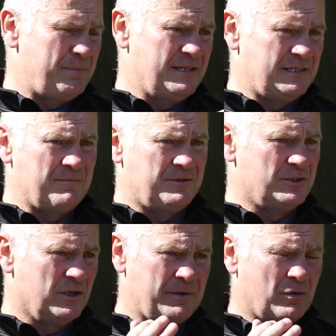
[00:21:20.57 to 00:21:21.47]
Ben
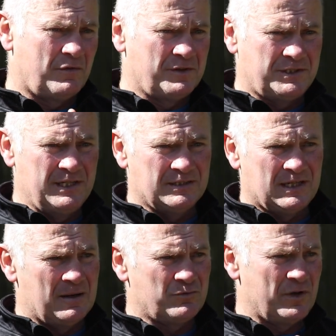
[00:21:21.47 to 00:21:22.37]
Dempsey's going to be out for the season,
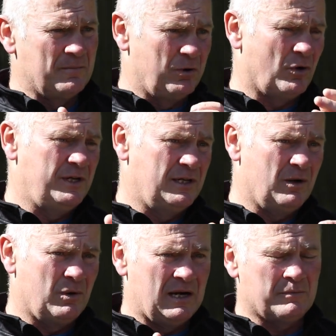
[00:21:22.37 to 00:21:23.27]
hamstring, blocky
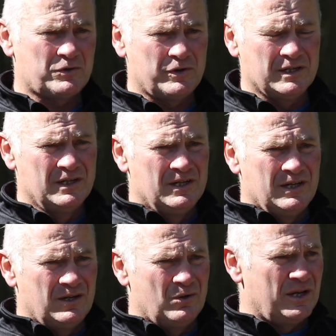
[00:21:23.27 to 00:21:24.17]
now, hamstring,
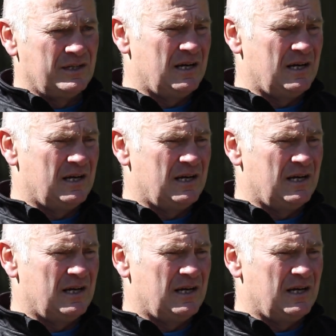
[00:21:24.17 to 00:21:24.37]
and all that.